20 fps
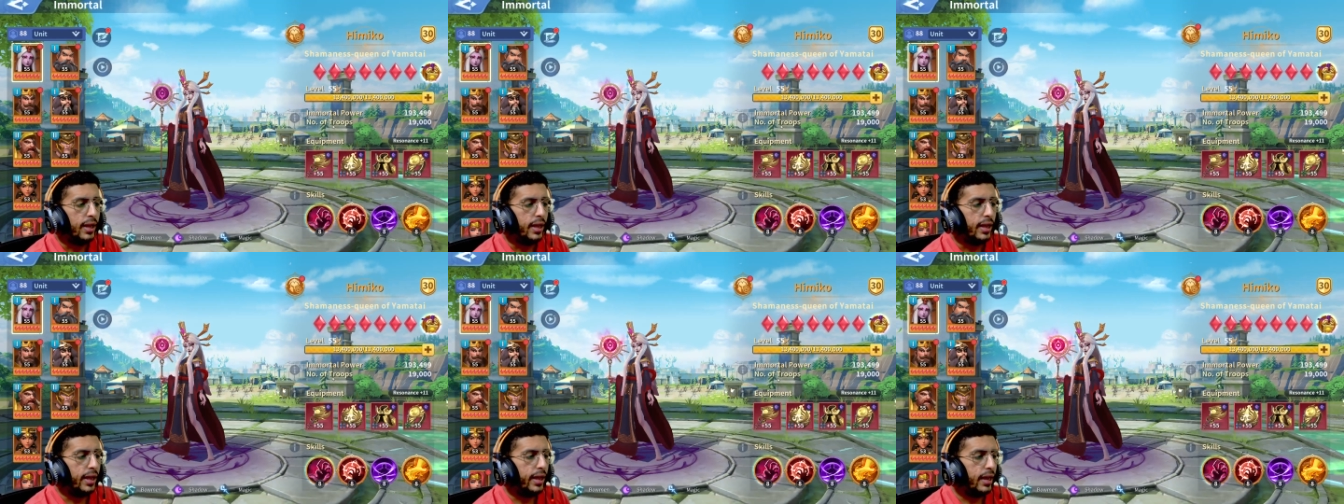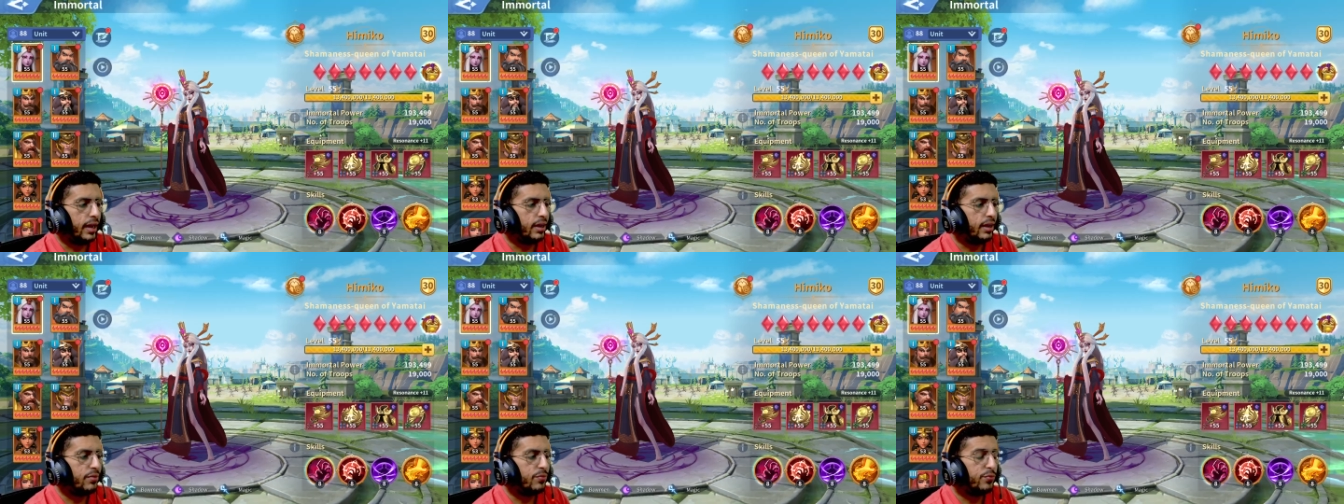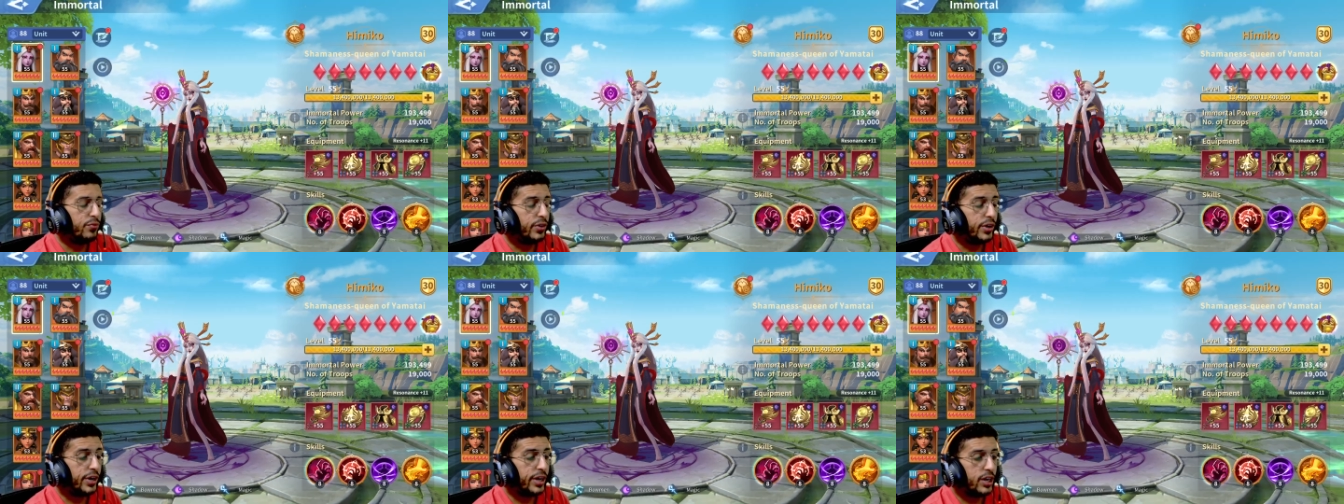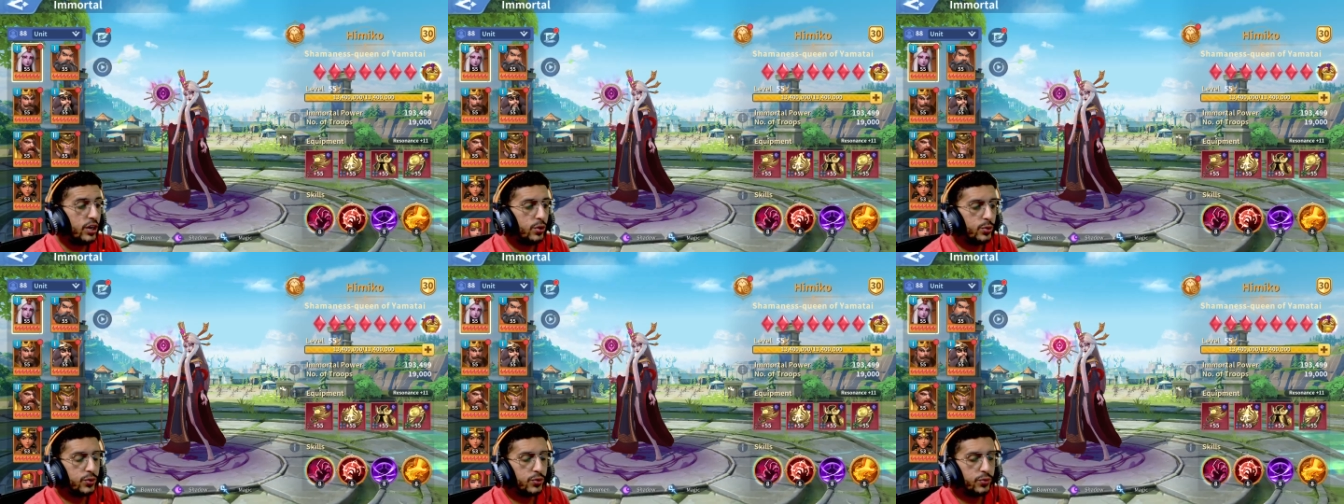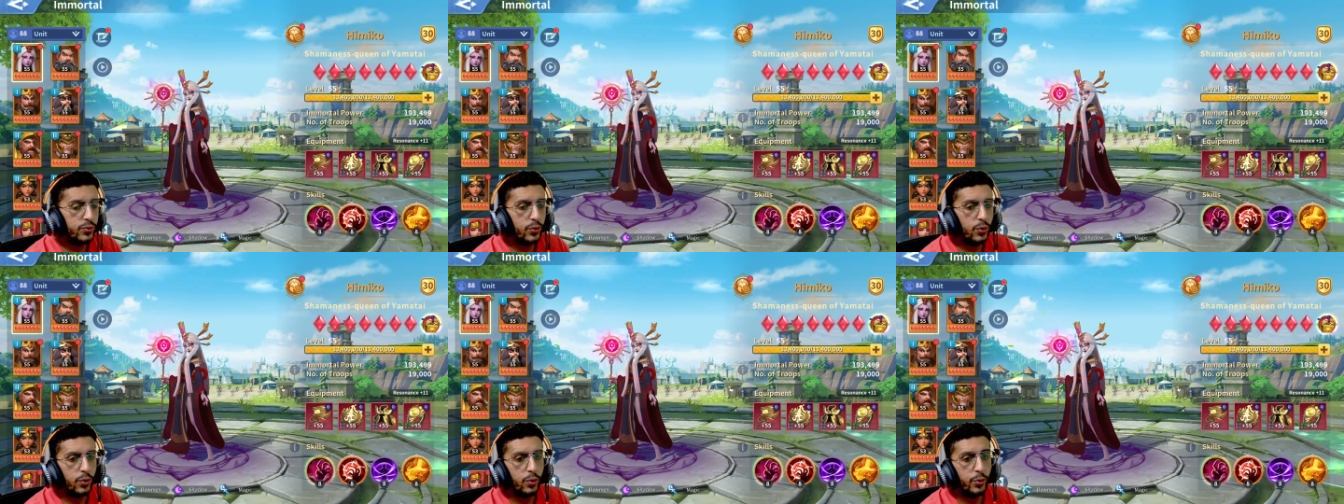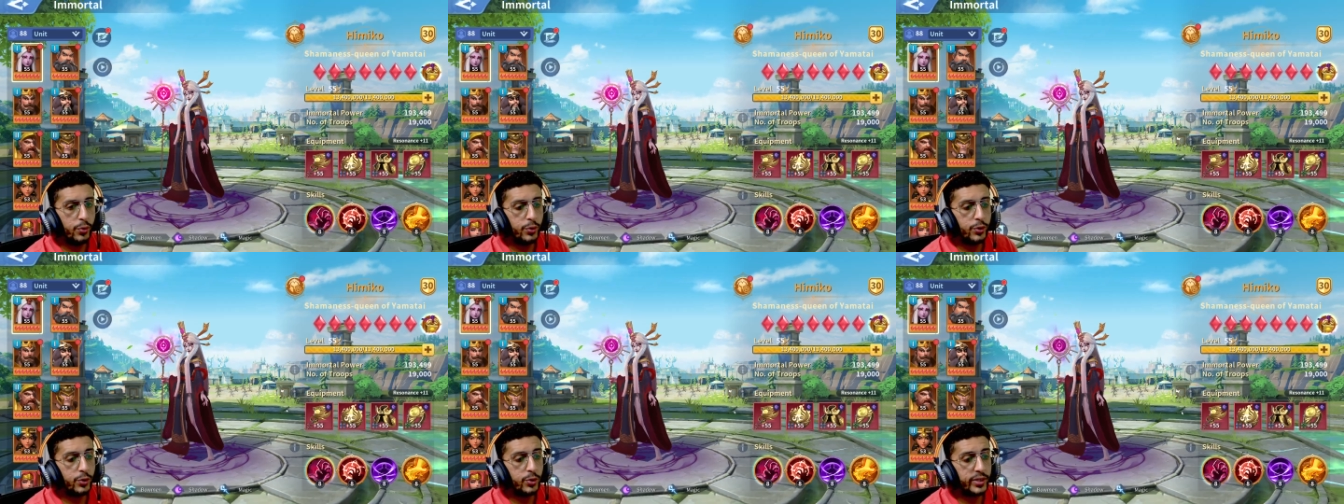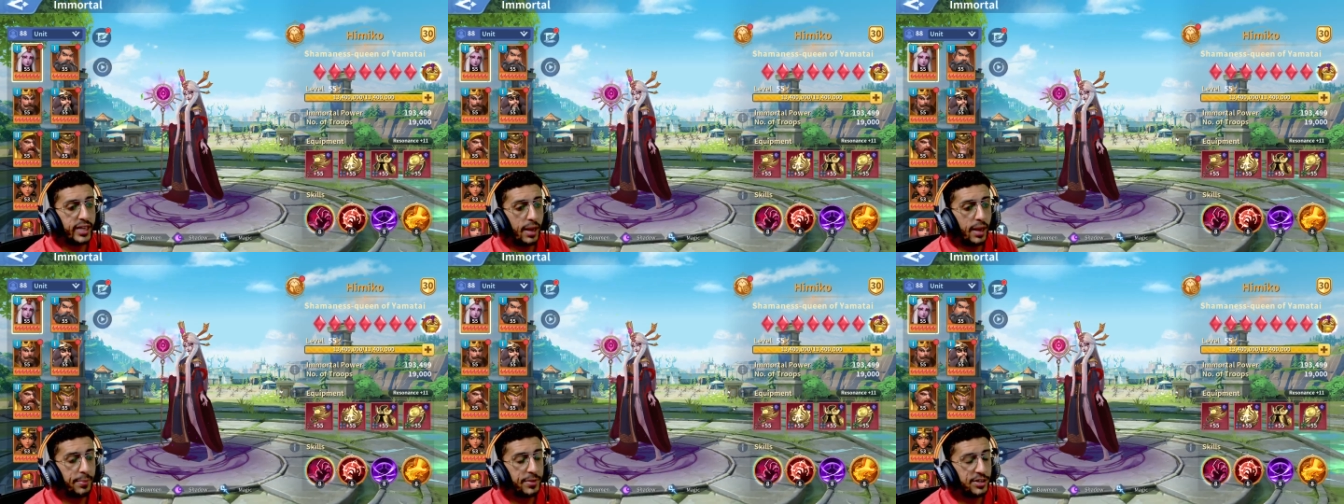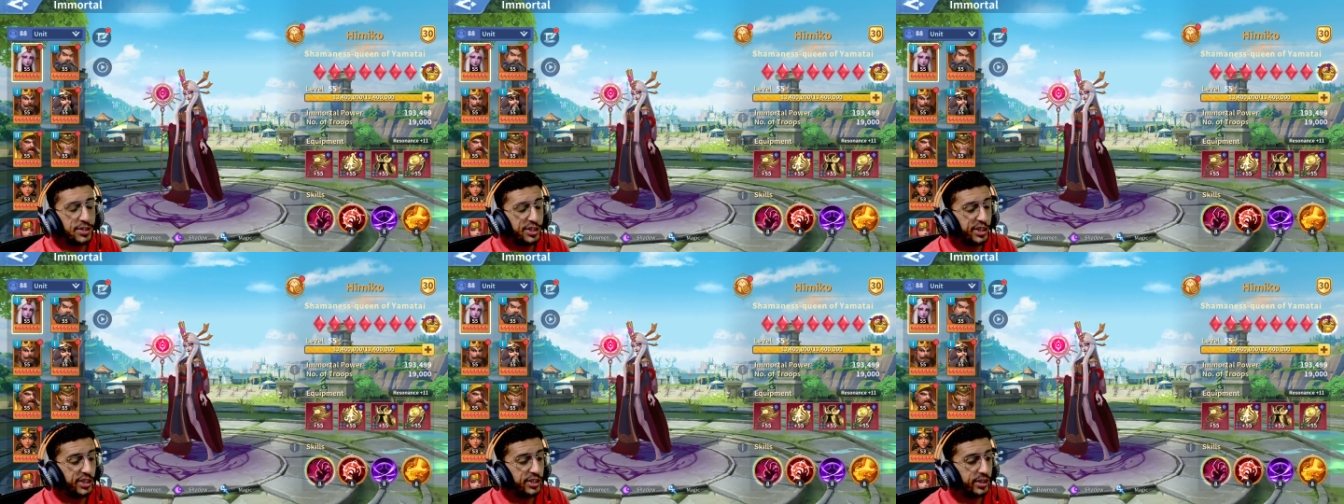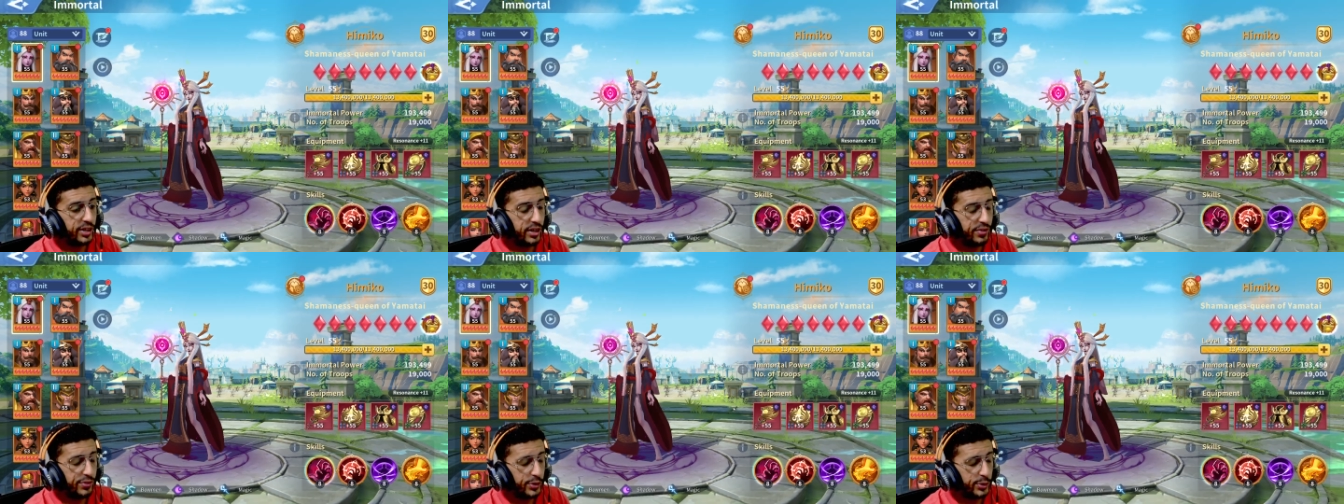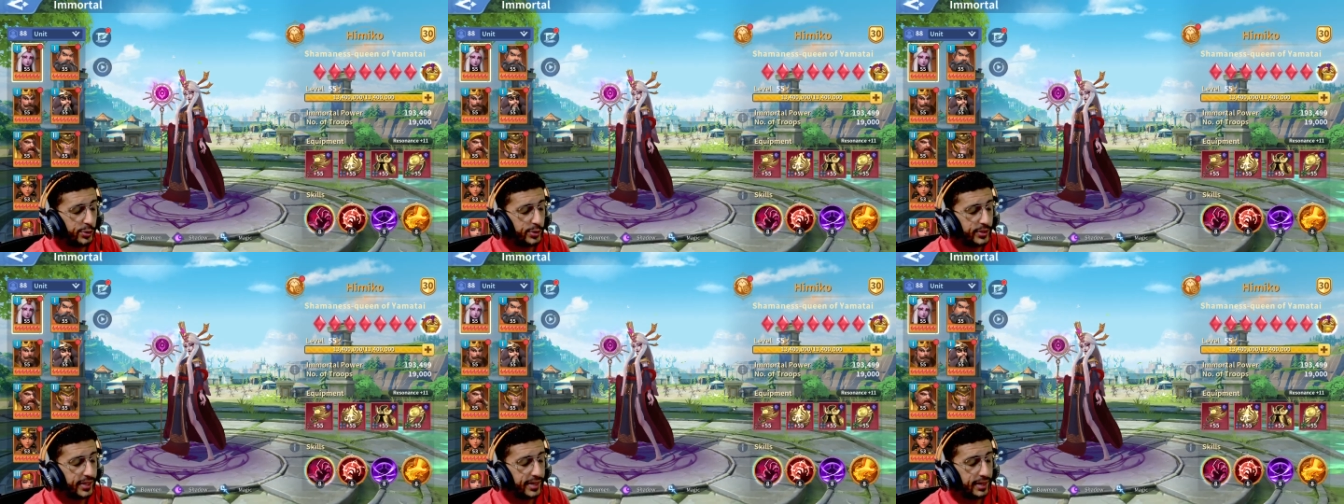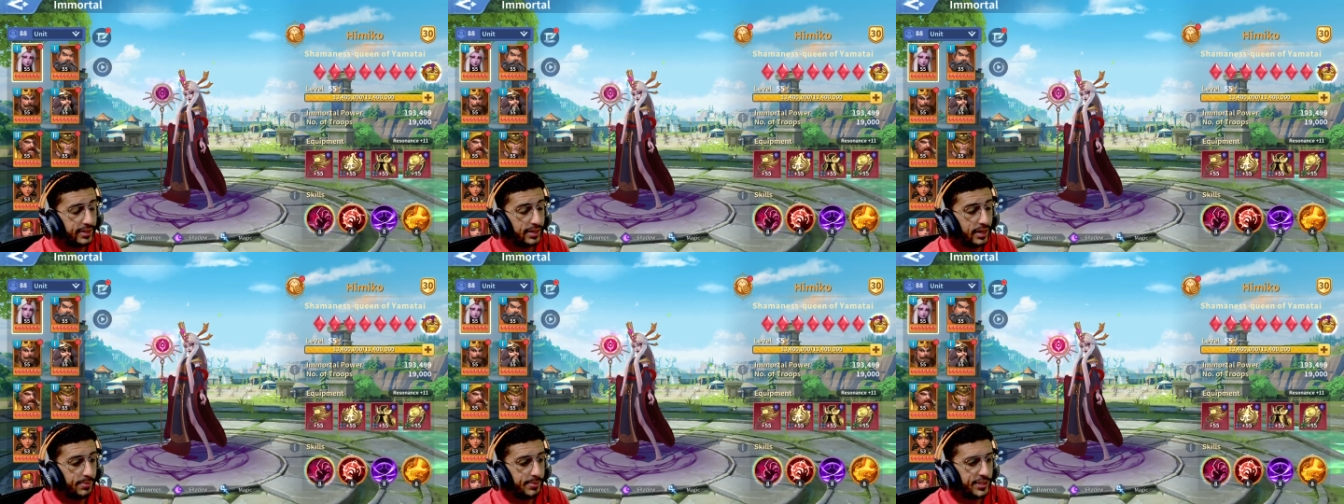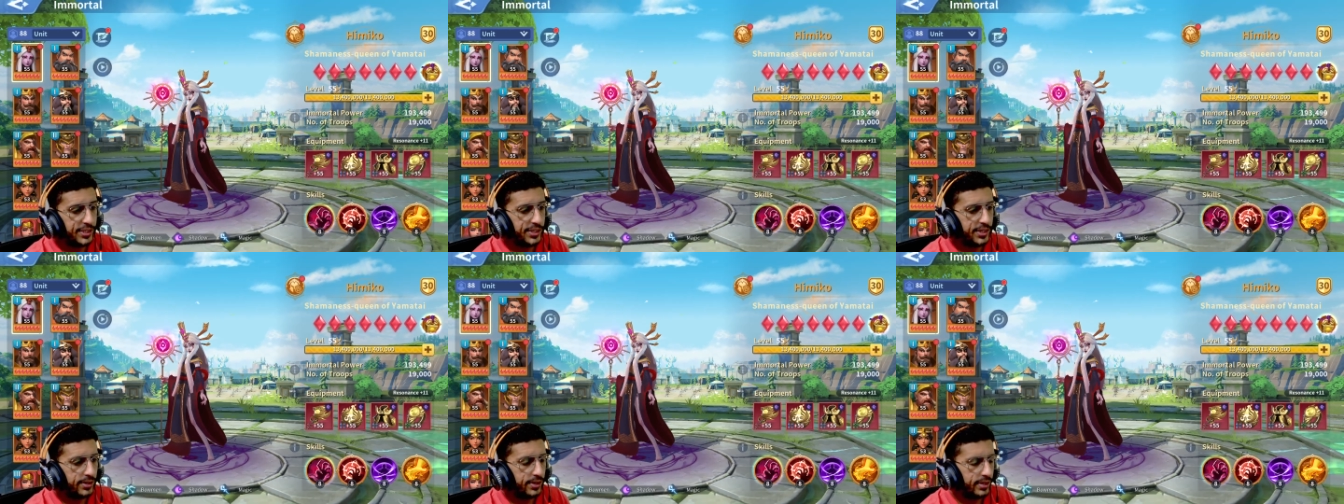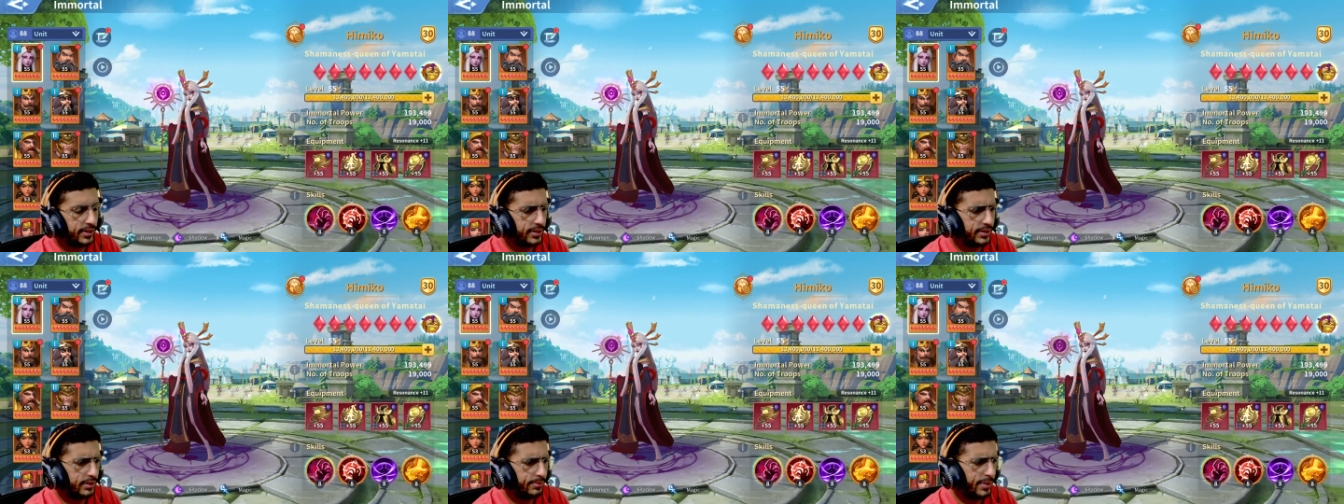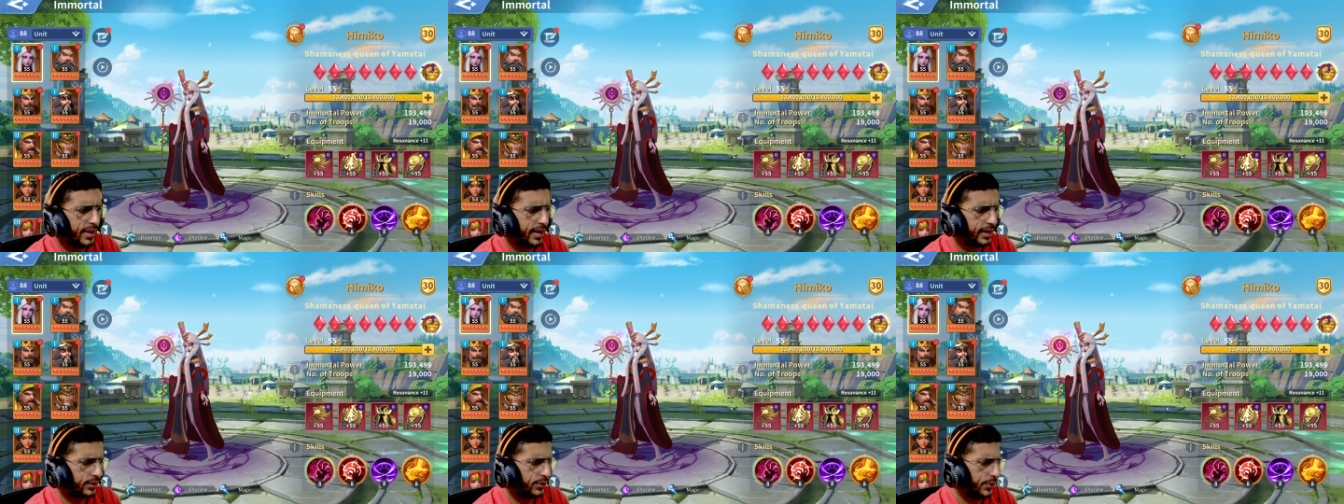and very useful on your damage dealer if you're using a damage dealer in the back